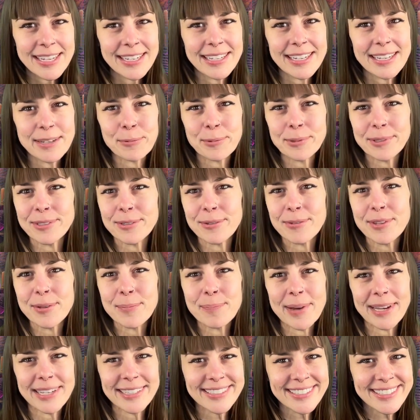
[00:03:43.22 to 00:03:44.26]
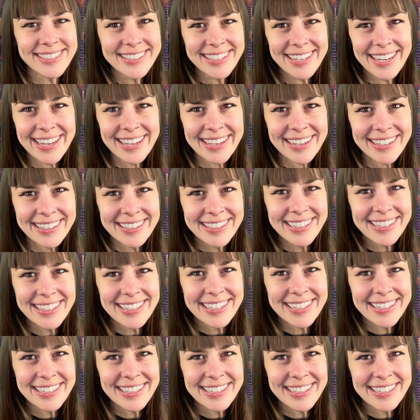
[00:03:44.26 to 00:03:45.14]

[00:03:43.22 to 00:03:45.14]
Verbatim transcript: It will do the best it can,